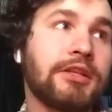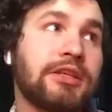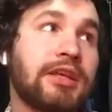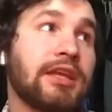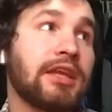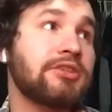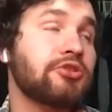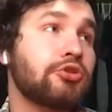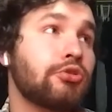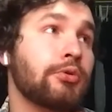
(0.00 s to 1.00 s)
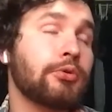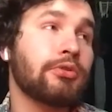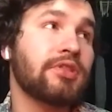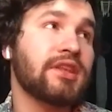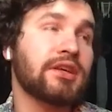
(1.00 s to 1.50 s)
get into
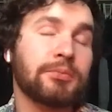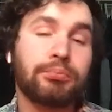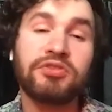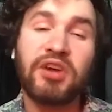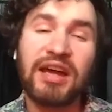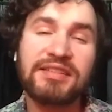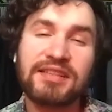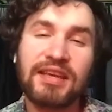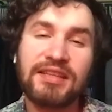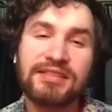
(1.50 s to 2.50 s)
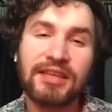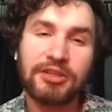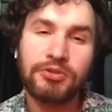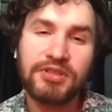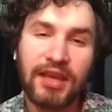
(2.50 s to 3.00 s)
the process that
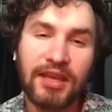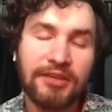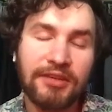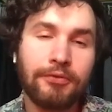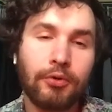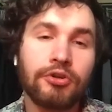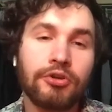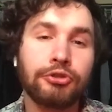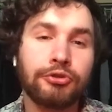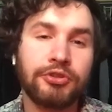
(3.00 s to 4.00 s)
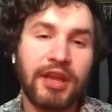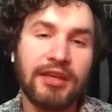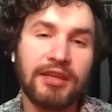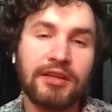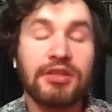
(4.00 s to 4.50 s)
you take for
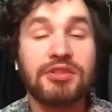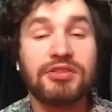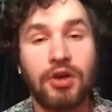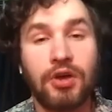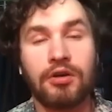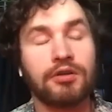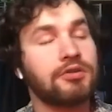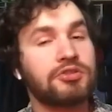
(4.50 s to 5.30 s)
creating a song.